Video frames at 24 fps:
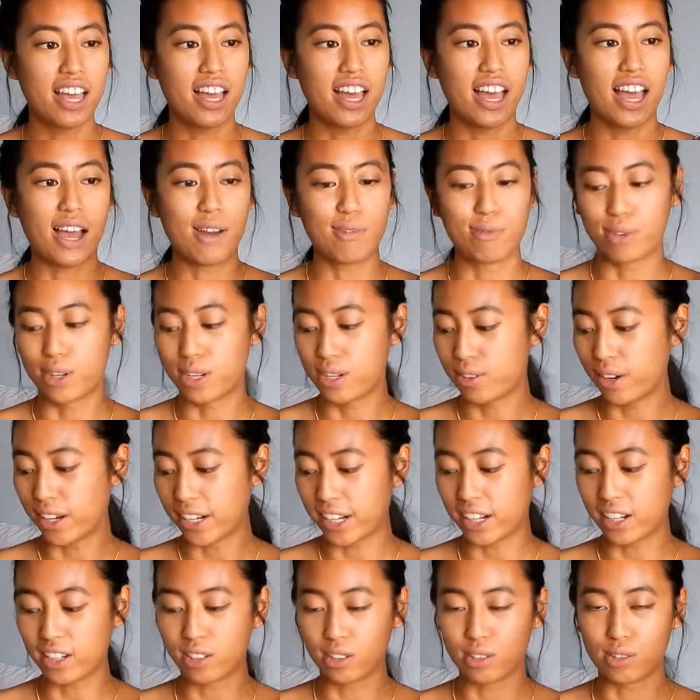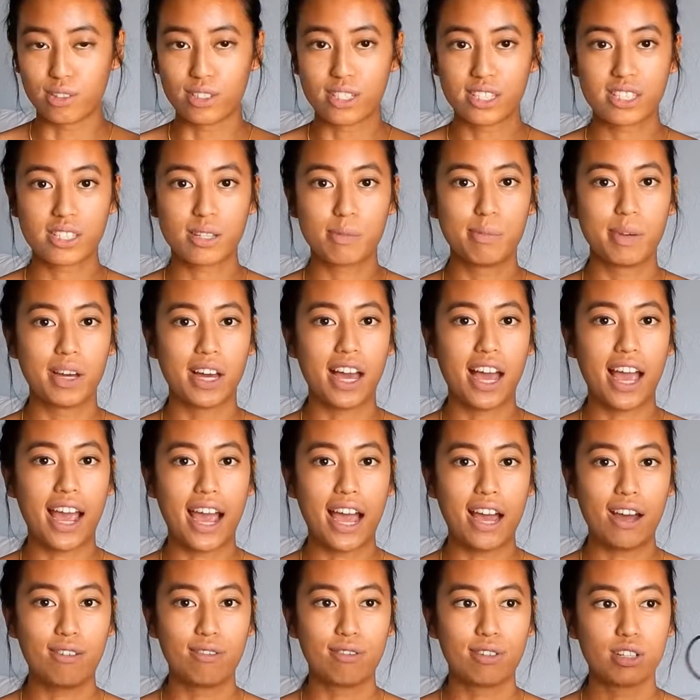I have one right here loose, but I
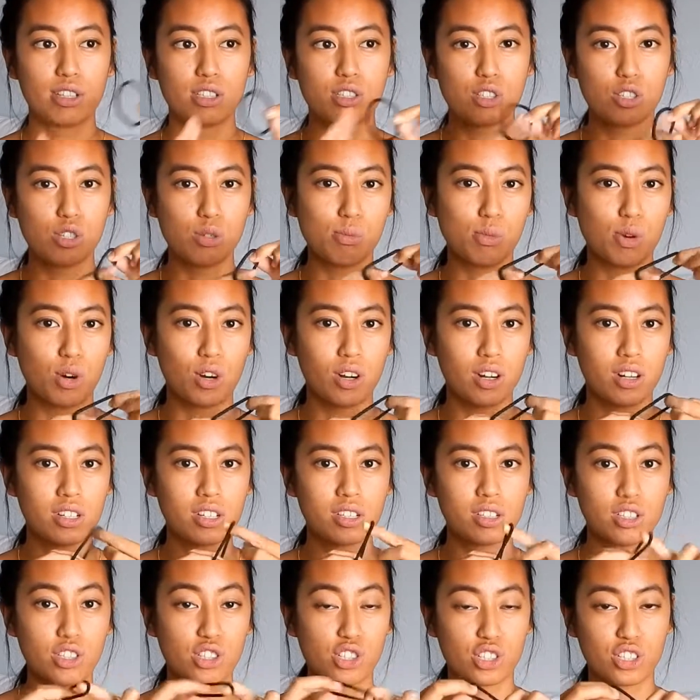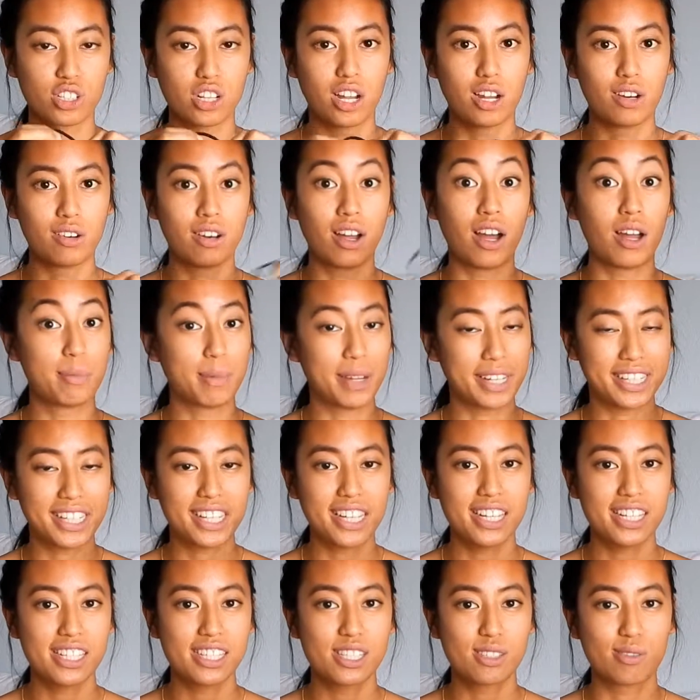have two more usually on my
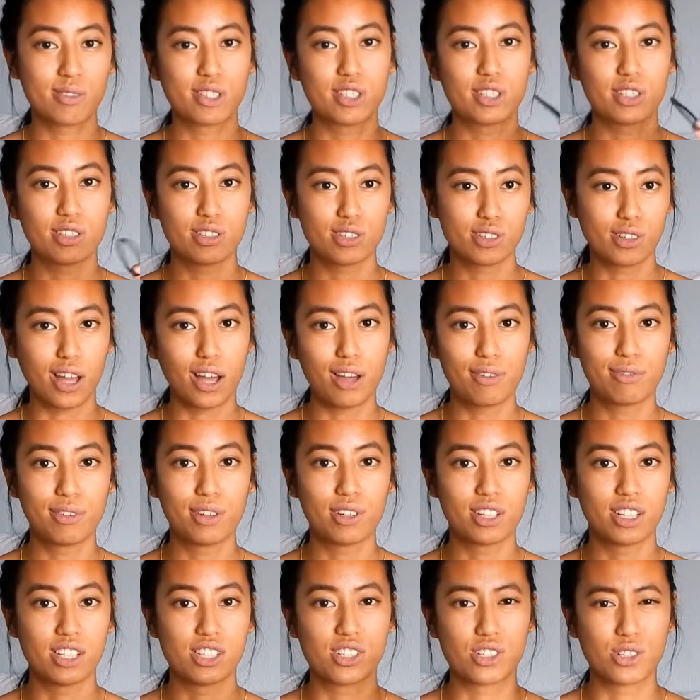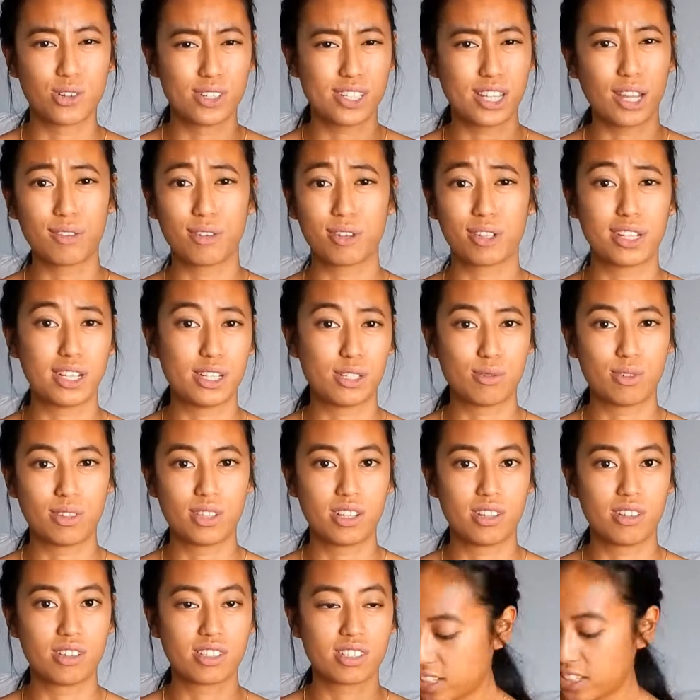keys, which is also helpful because you always have your keys with
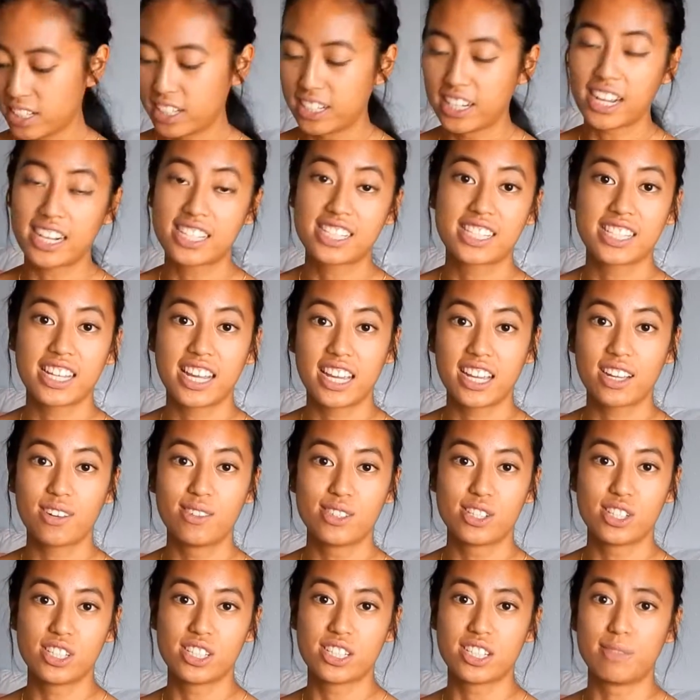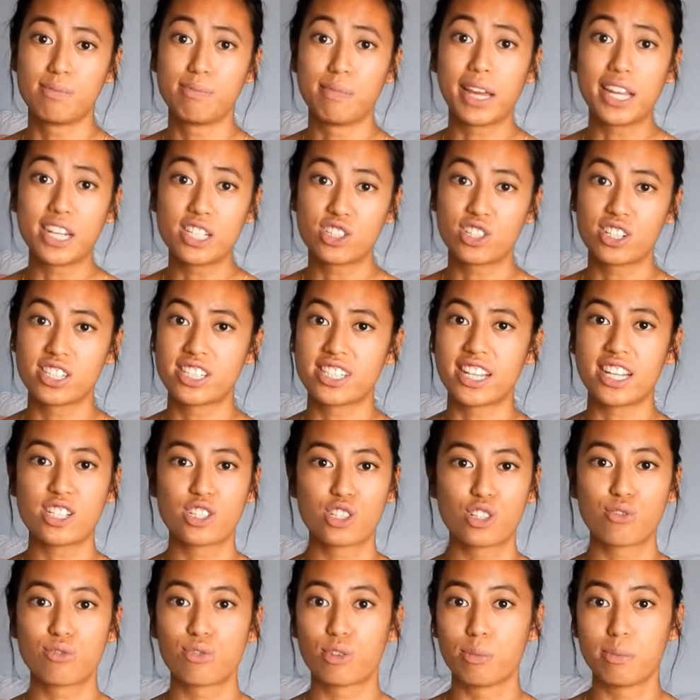you. The next thing, which is a major
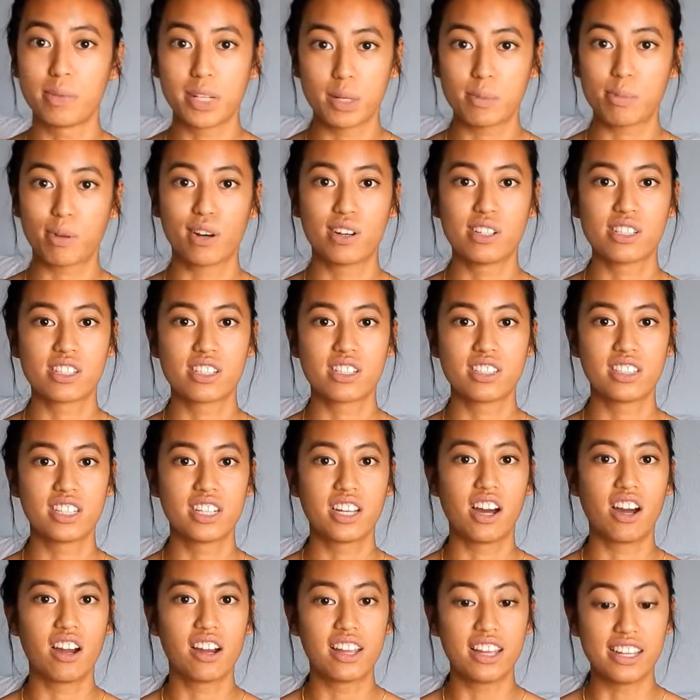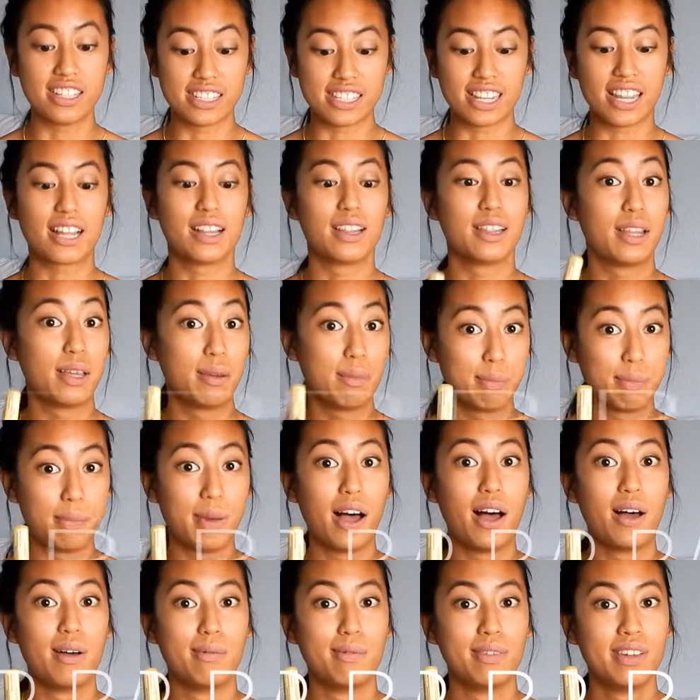essential for me personally, is lip
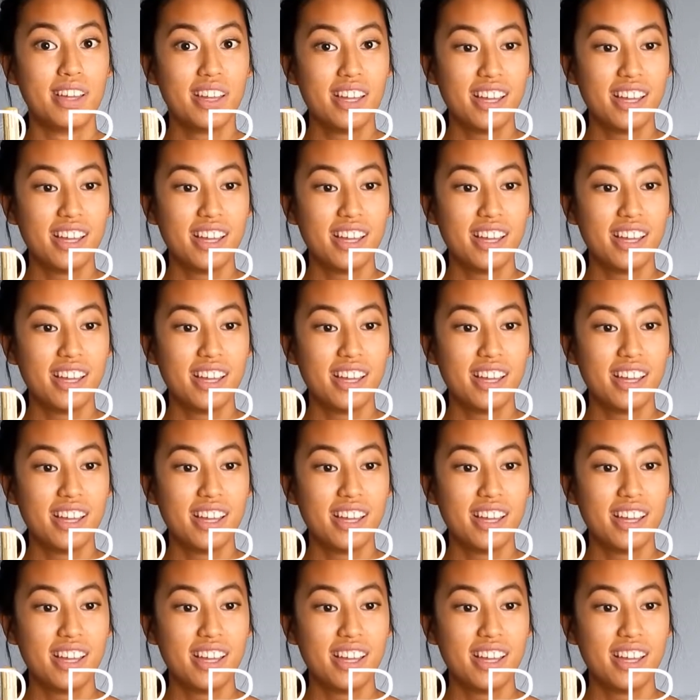balm.